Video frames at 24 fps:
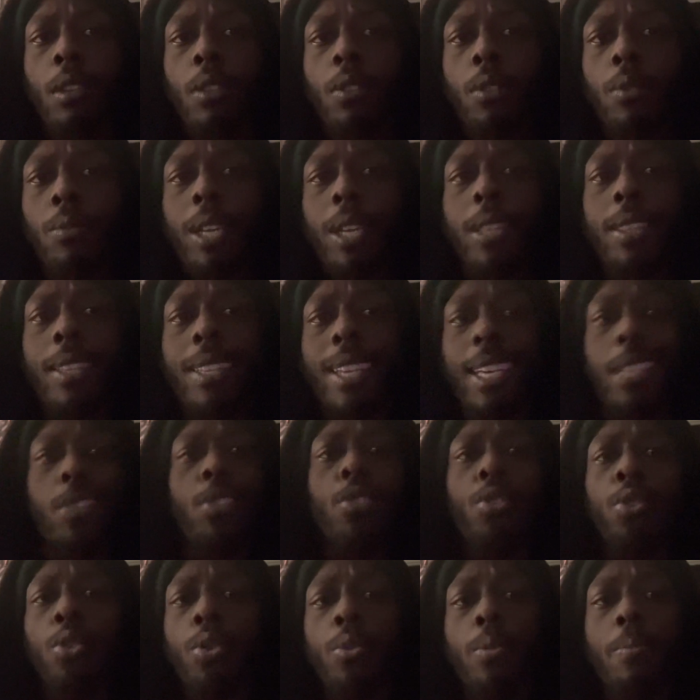throughout the
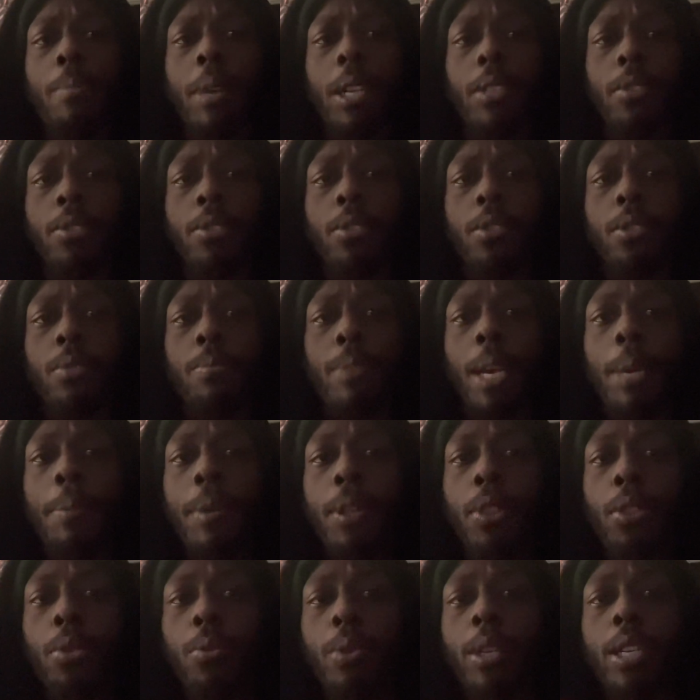next 2 months, maybe
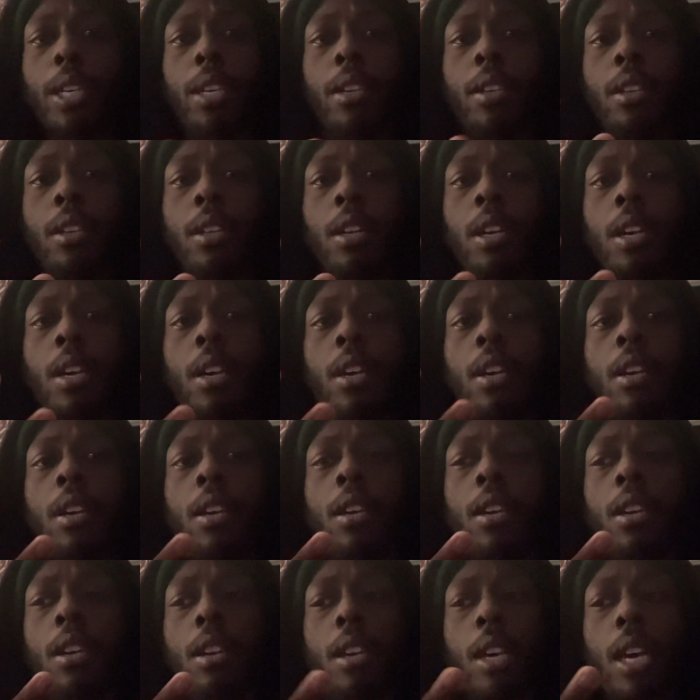three,
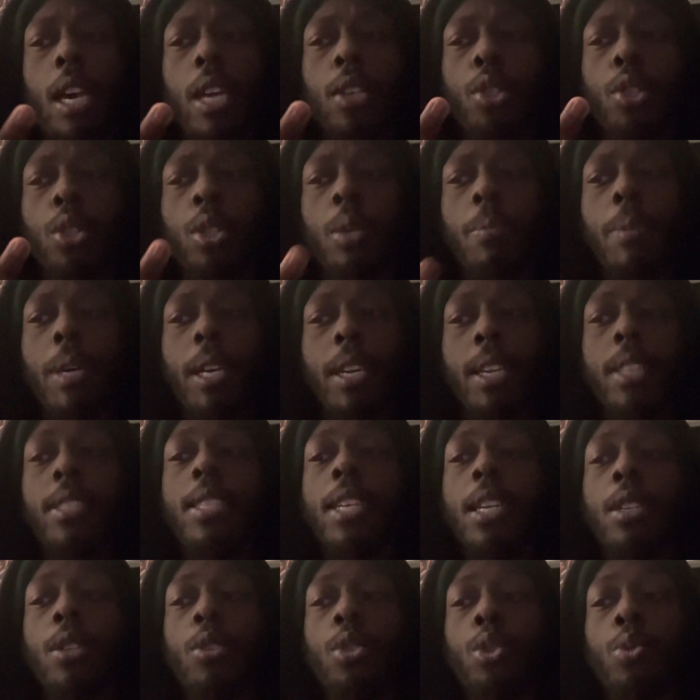and should be a
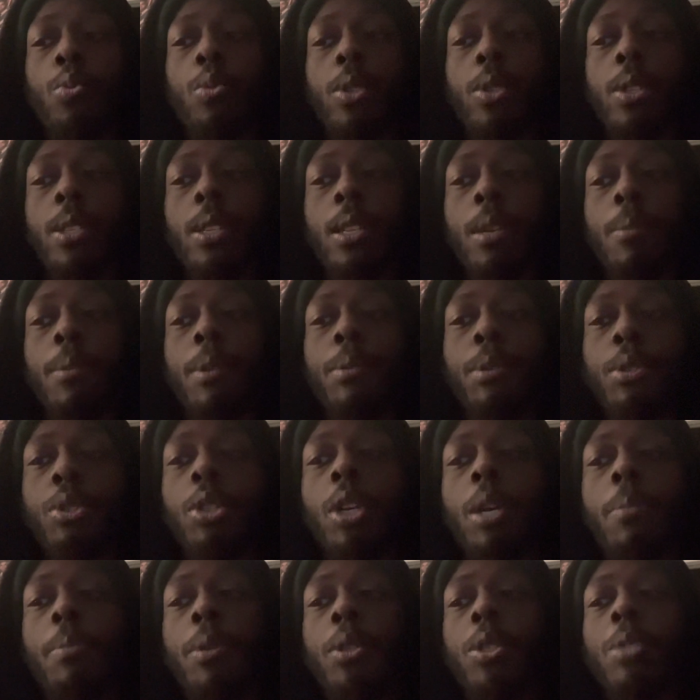contender towards the WWE
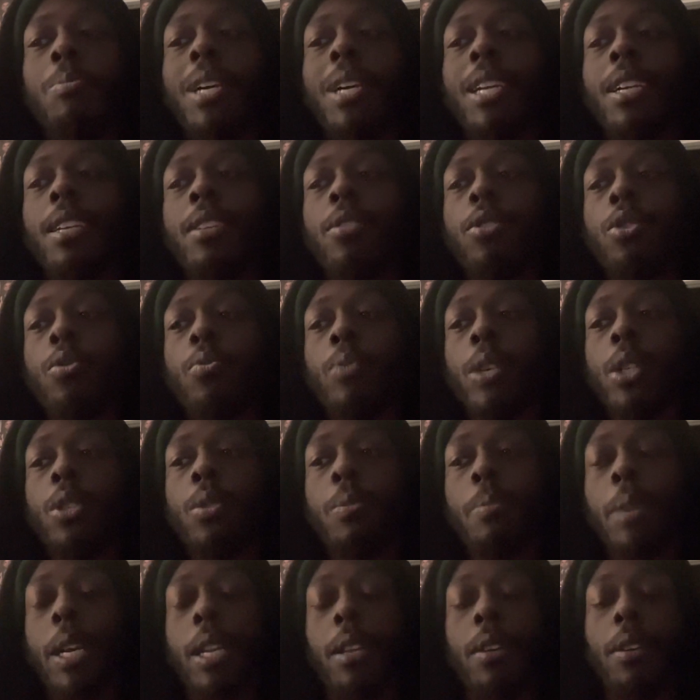Championship heading into
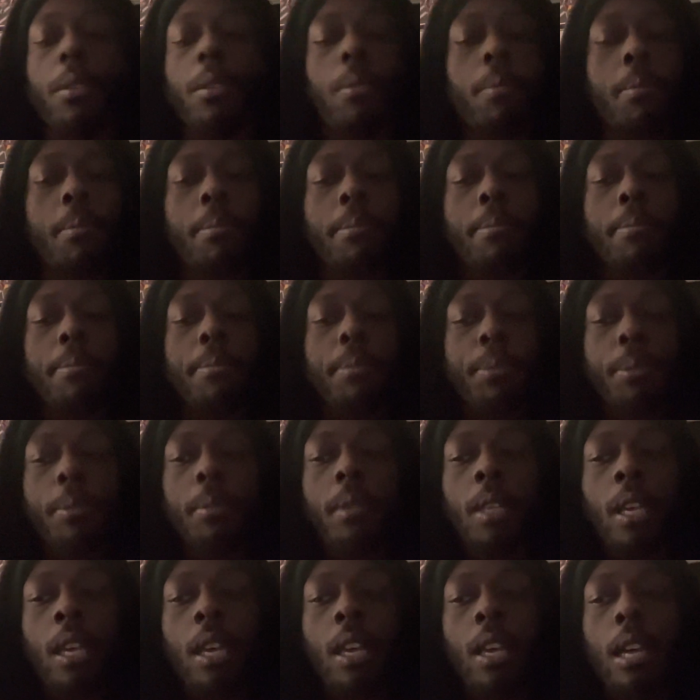WrestleMania.
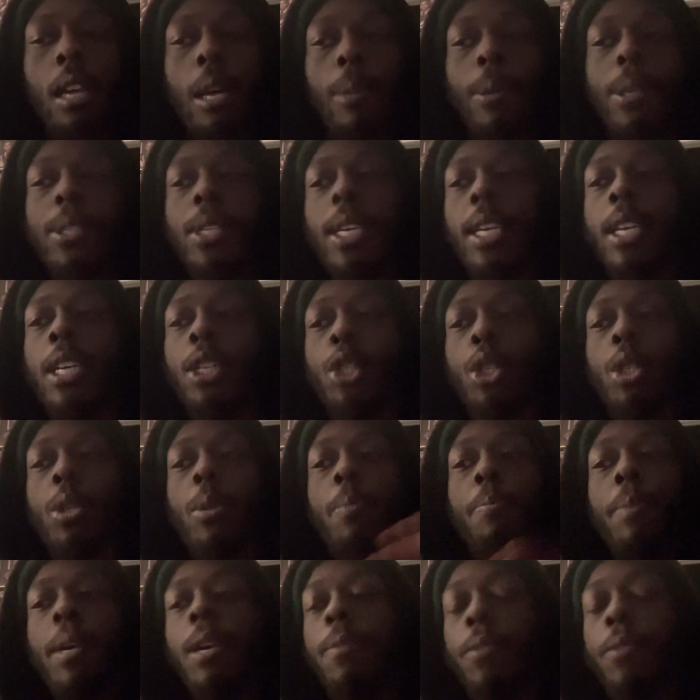I'm not saying he should
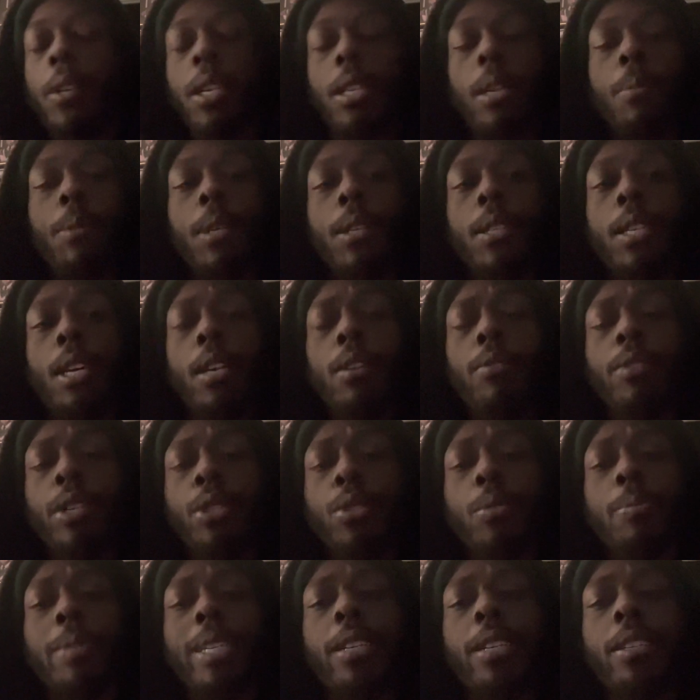compete for the WWE title
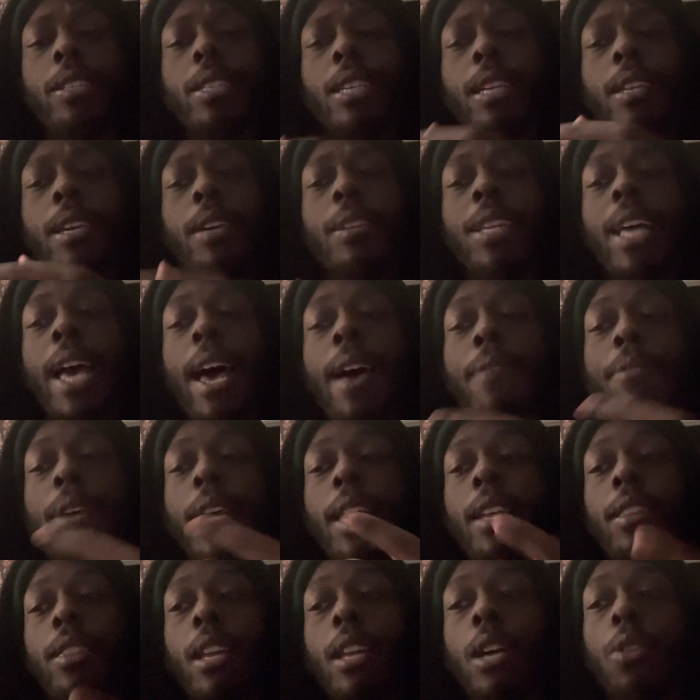WrestleMania because I'll have
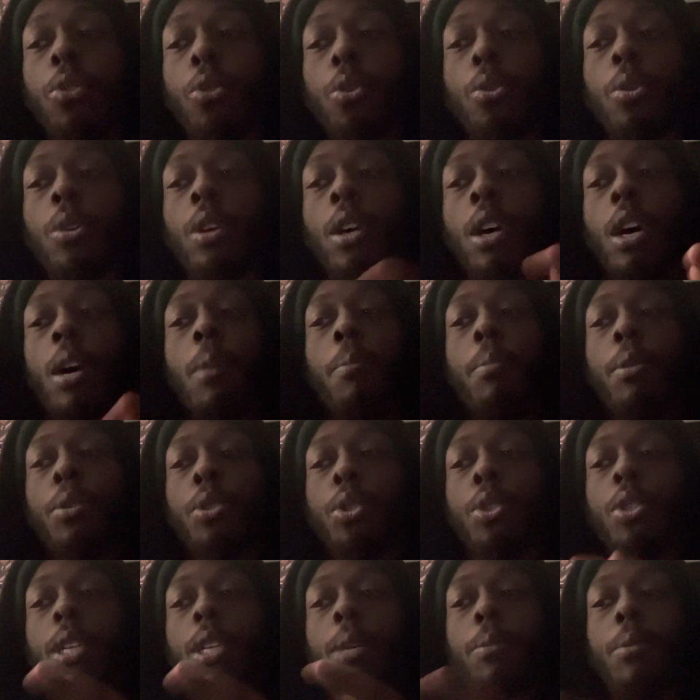another
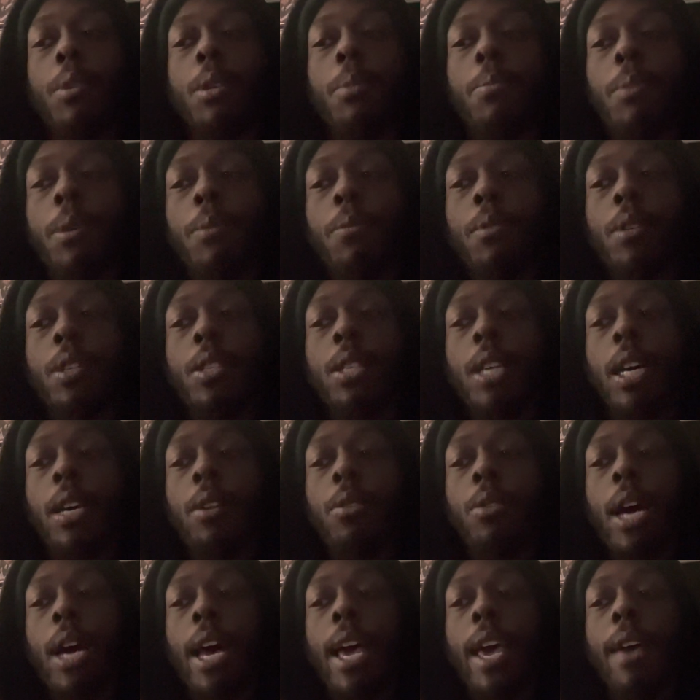person that will compete for the
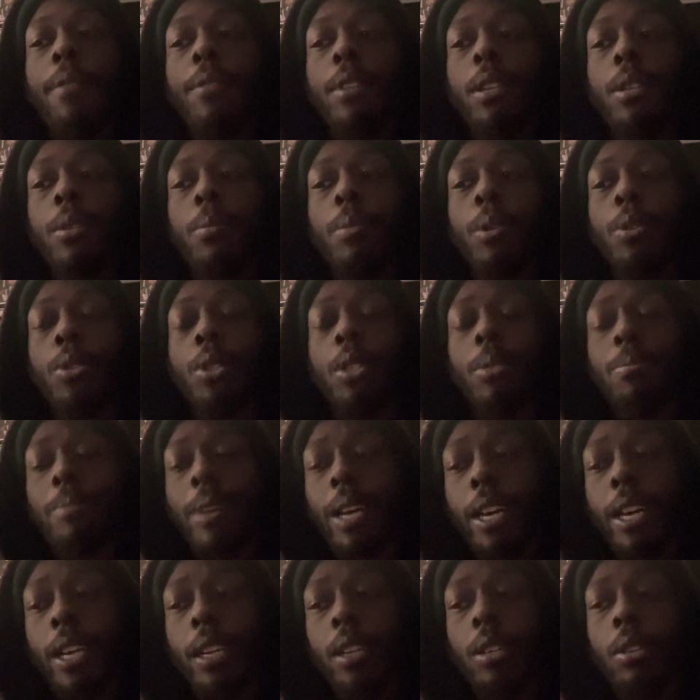title. I have another person in
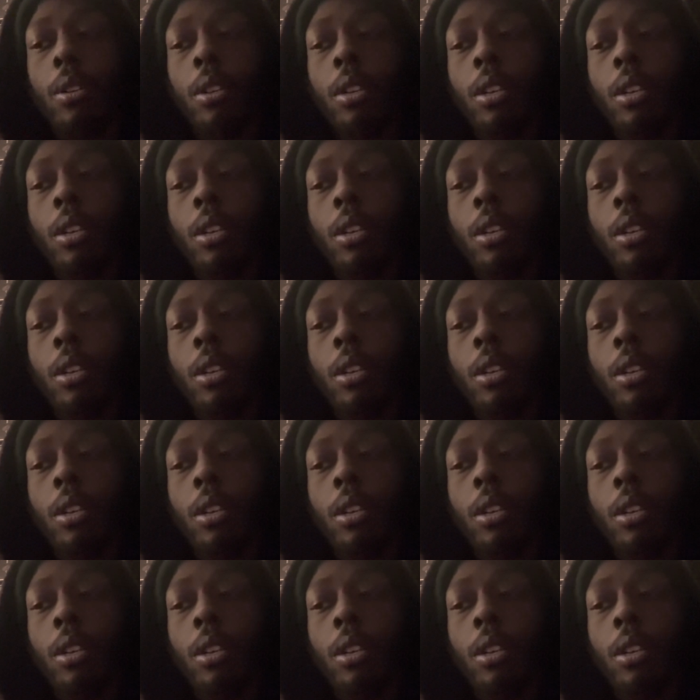mind.